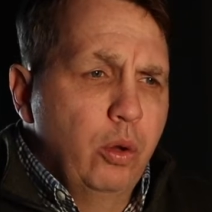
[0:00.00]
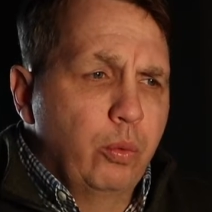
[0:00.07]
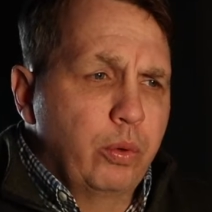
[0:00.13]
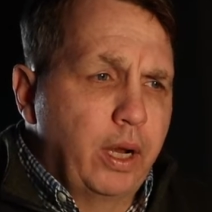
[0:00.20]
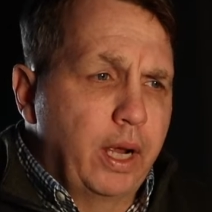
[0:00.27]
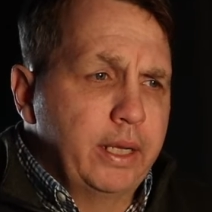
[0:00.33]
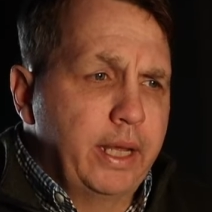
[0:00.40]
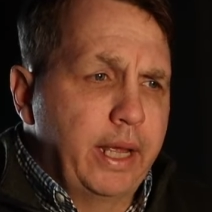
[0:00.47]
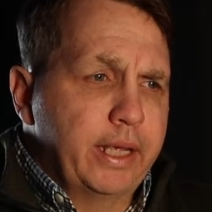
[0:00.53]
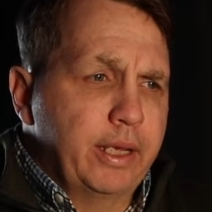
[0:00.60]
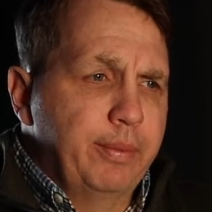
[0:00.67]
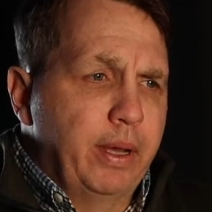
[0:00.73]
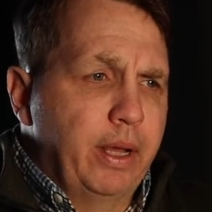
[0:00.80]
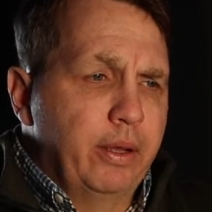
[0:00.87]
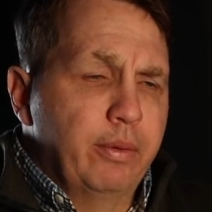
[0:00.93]
What I like
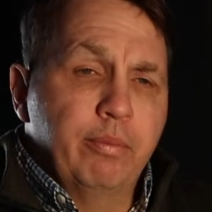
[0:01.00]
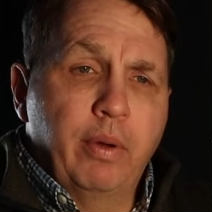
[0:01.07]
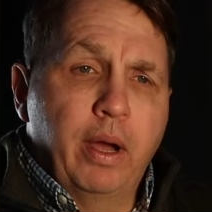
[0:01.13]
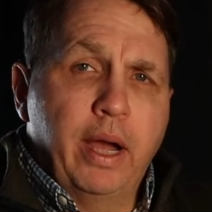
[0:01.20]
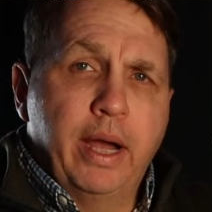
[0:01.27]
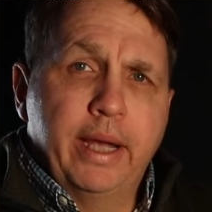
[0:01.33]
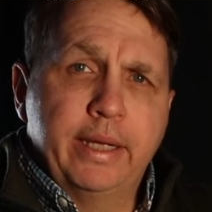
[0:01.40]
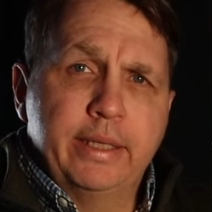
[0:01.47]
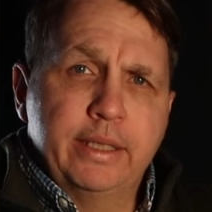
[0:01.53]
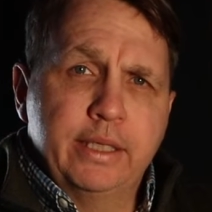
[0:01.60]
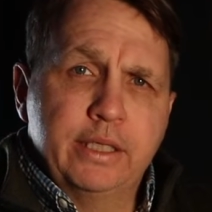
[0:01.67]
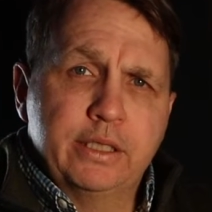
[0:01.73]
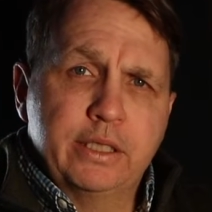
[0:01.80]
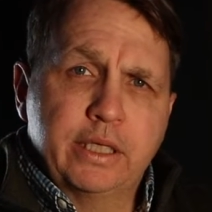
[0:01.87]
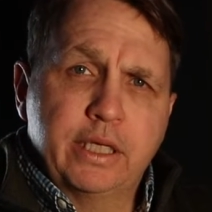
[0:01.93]
about mine
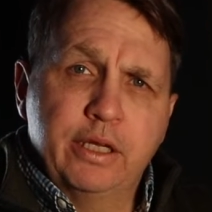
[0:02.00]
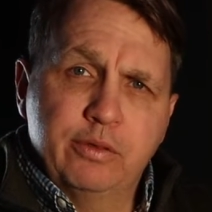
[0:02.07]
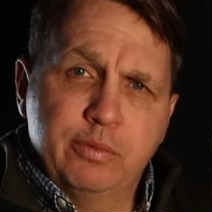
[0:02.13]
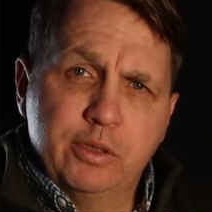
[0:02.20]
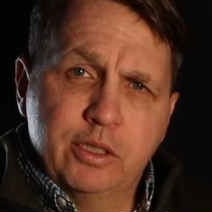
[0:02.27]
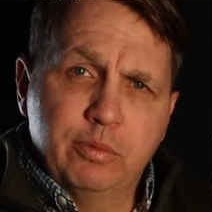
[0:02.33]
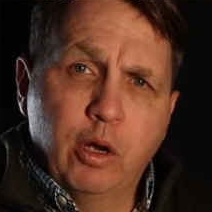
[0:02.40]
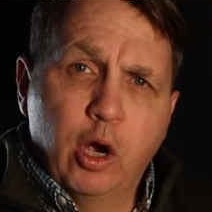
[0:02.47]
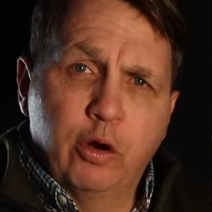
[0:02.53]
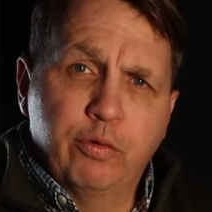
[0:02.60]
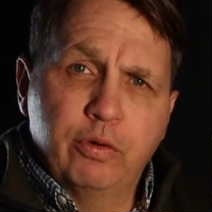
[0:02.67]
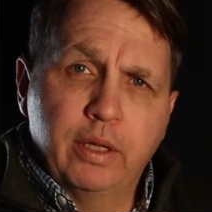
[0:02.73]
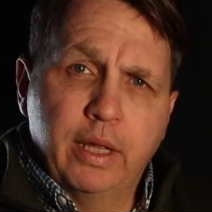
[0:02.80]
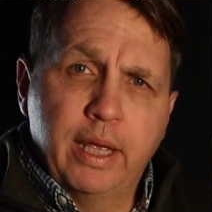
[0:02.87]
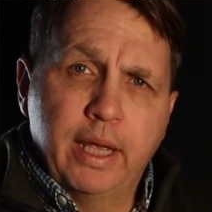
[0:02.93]
is it gives me some
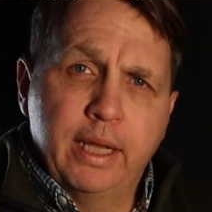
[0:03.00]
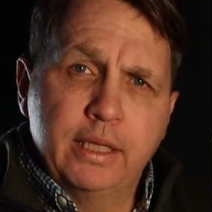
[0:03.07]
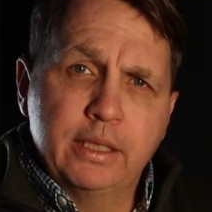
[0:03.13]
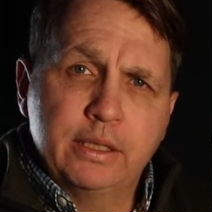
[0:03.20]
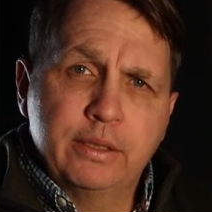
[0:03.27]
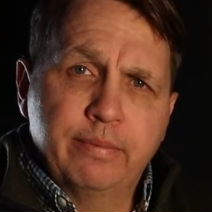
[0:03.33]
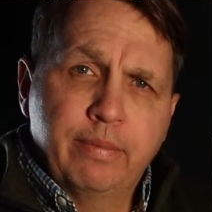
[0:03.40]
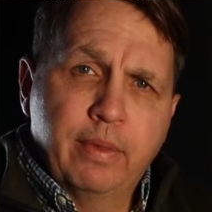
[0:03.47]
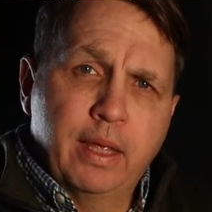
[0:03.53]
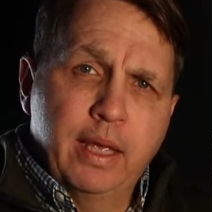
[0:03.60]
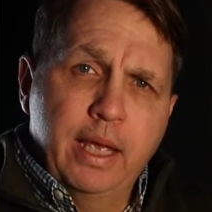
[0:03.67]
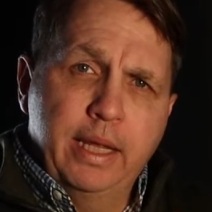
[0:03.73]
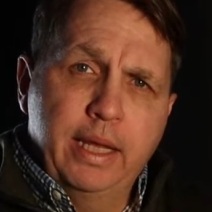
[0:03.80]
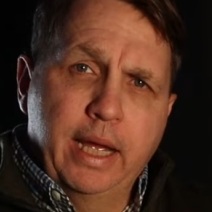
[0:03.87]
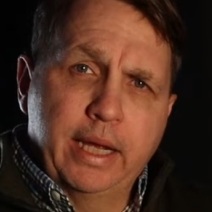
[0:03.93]
overlays,
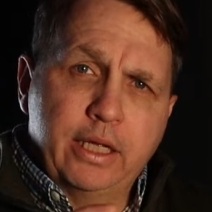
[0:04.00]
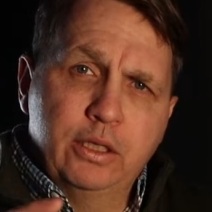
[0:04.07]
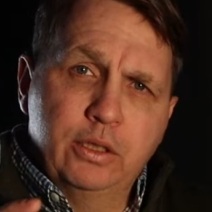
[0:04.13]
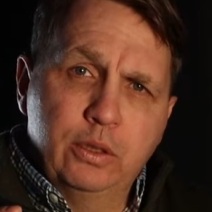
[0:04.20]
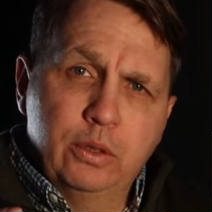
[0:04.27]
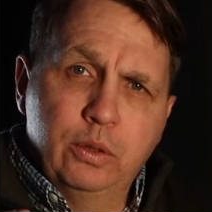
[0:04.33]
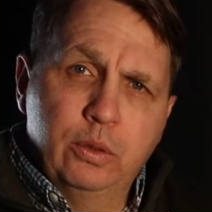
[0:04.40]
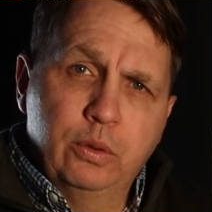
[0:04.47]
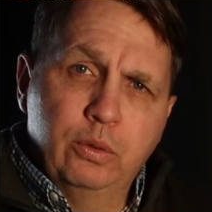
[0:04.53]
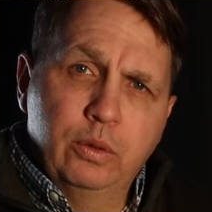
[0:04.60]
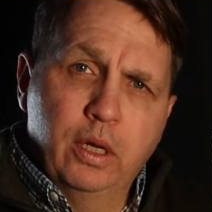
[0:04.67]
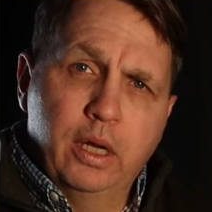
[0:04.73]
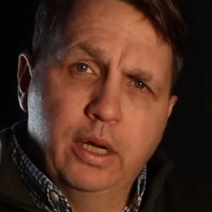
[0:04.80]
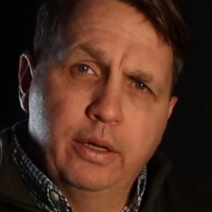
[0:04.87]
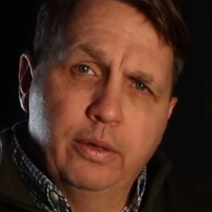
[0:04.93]
and I can do
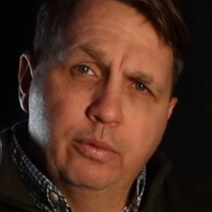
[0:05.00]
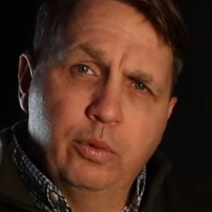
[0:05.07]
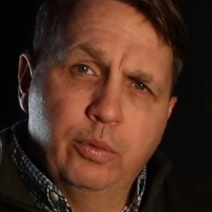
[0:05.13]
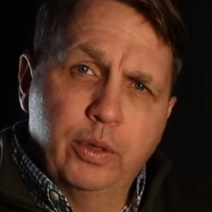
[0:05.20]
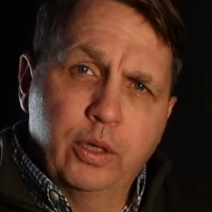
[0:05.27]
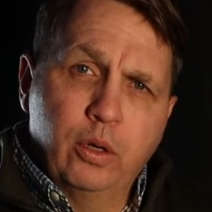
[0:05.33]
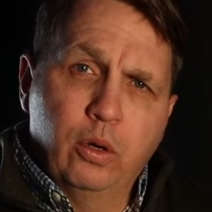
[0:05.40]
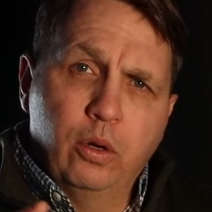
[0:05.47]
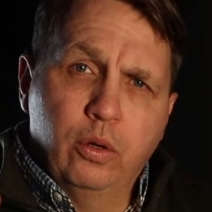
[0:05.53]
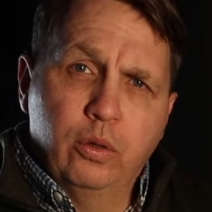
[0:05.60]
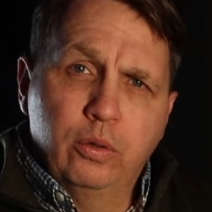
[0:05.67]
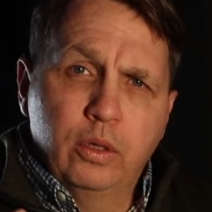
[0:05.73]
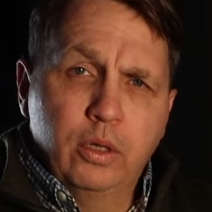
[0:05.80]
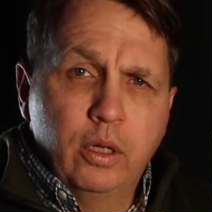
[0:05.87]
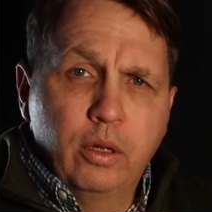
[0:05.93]
what we
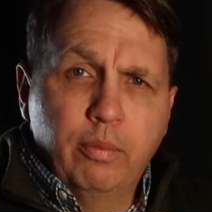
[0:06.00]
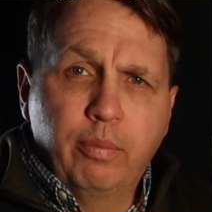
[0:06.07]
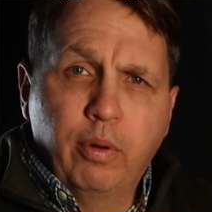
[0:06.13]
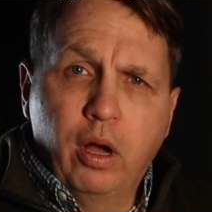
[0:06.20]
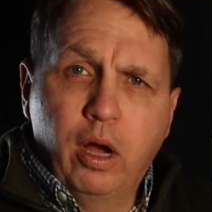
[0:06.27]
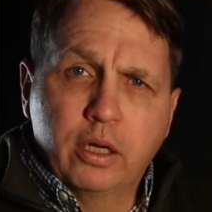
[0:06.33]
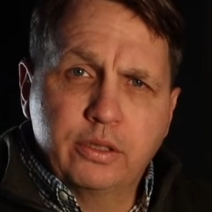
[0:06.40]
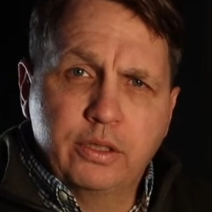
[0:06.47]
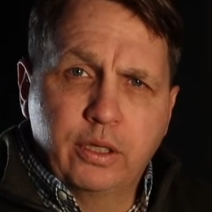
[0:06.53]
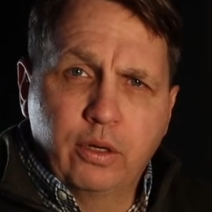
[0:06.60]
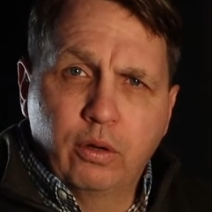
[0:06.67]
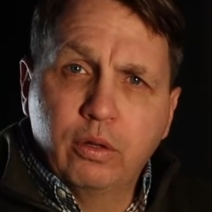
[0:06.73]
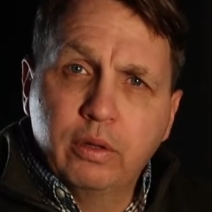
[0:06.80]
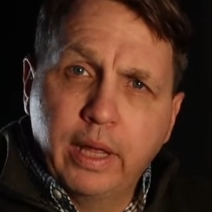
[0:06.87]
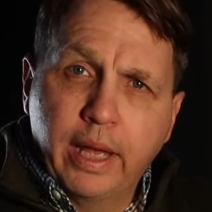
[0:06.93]
call boxing
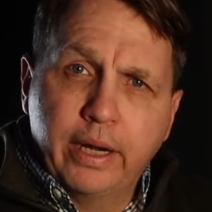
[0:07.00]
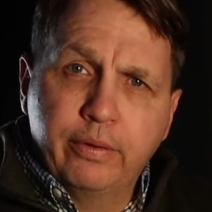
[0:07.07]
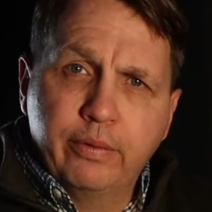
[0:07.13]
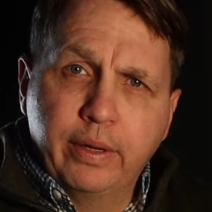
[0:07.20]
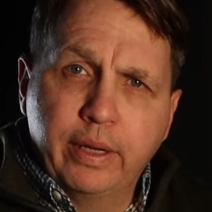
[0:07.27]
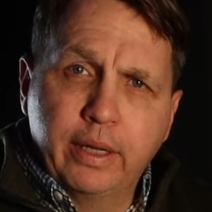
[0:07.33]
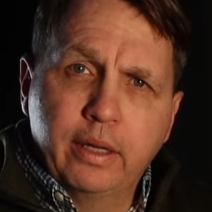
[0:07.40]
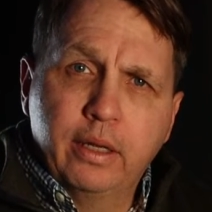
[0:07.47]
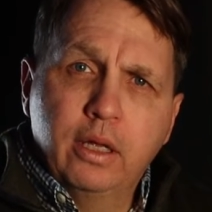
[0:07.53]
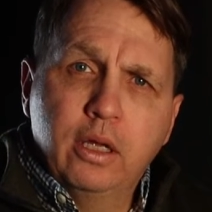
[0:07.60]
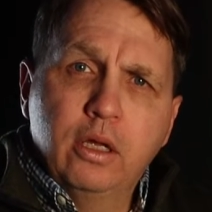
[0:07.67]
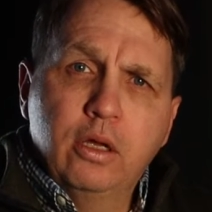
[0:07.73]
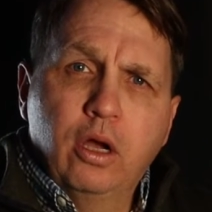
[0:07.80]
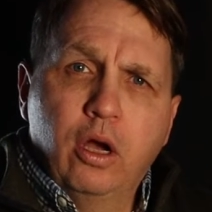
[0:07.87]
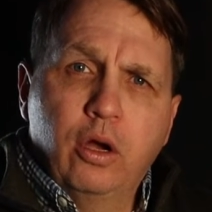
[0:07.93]
or lettering
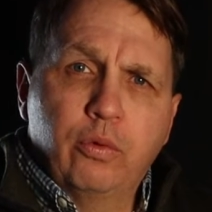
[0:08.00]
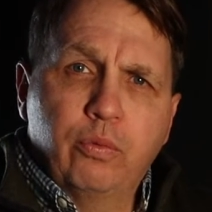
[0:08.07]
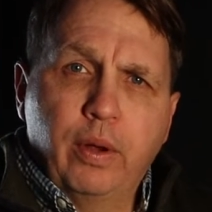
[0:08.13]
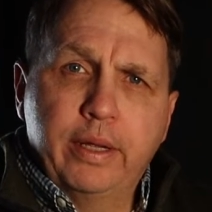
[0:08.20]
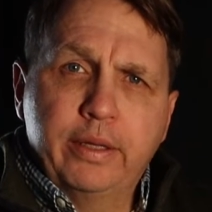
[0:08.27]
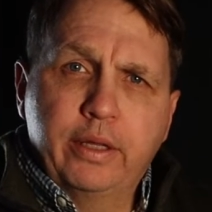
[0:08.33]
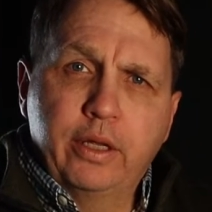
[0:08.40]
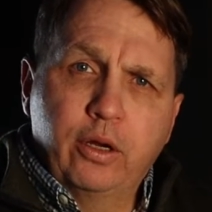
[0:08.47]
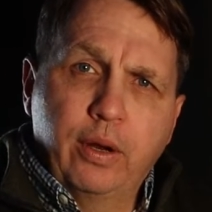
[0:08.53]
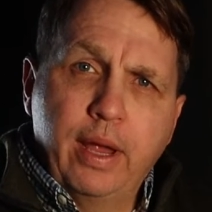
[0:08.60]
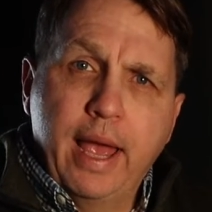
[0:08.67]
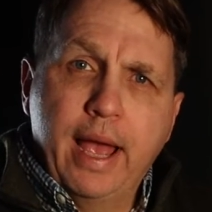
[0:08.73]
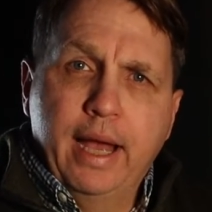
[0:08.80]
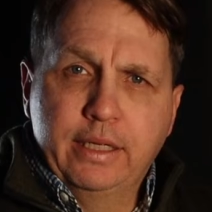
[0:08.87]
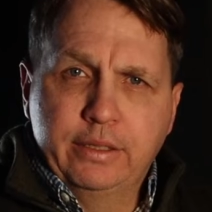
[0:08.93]
right
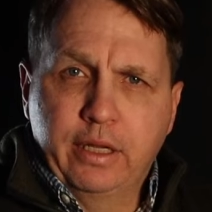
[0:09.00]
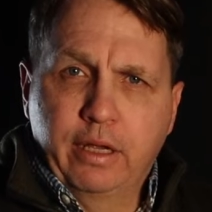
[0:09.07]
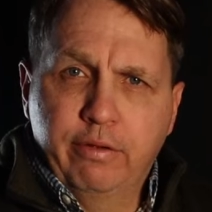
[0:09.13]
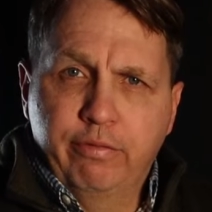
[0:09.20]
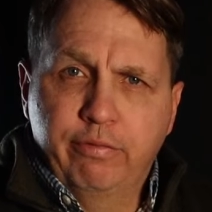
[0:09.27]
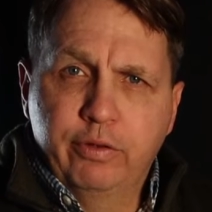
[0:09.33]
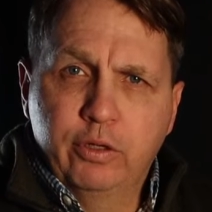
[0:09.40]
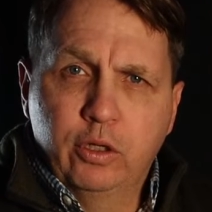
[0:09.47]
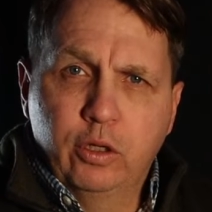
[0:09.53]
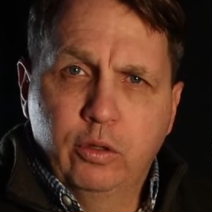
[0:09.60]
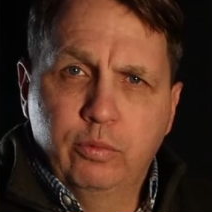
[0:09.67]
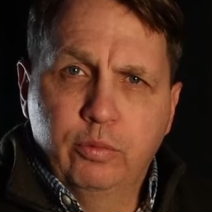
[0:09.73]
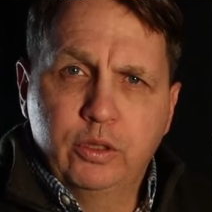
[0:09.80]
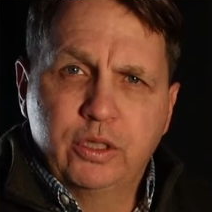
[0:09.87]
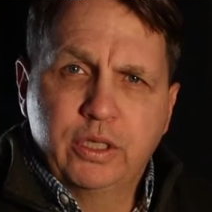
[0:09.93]
there as I
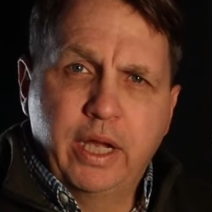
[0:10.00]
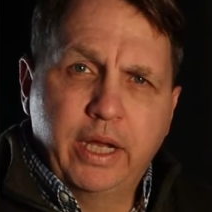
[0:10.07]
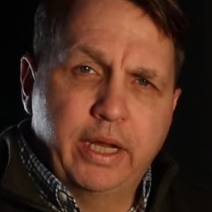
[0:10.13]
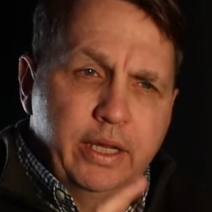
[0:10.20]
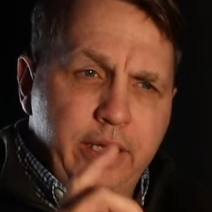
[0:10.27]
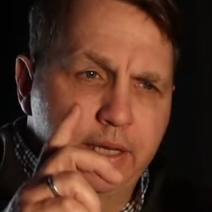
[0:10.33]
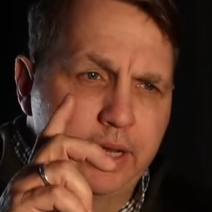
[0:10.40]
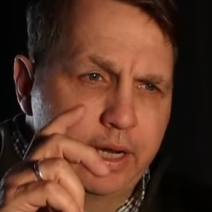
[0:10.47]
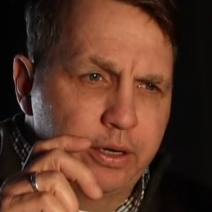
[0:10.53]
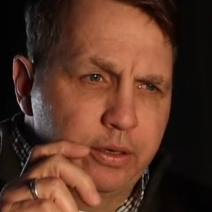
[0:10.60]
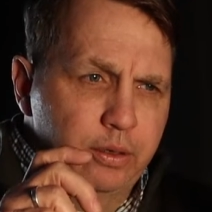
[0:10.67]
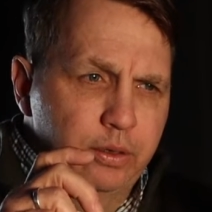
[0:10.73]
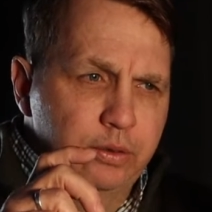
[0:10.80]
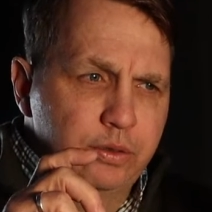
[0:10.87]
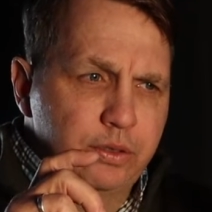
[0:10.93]
film, which kind of
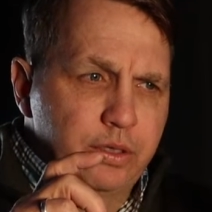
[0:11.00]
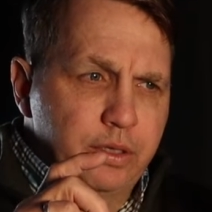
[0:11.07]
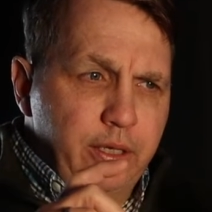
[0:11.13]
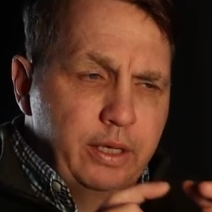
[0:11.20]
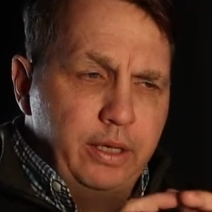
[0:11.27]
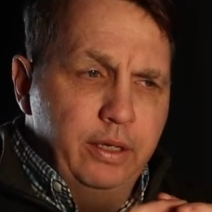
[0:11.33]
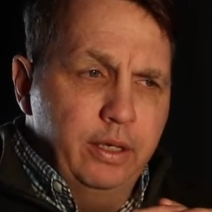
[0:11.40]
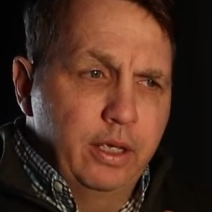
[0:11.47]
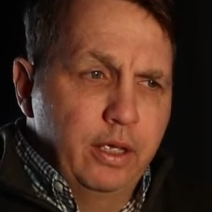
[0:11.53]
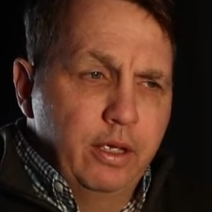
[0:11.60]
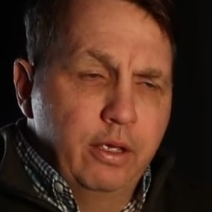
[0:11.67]
narrows the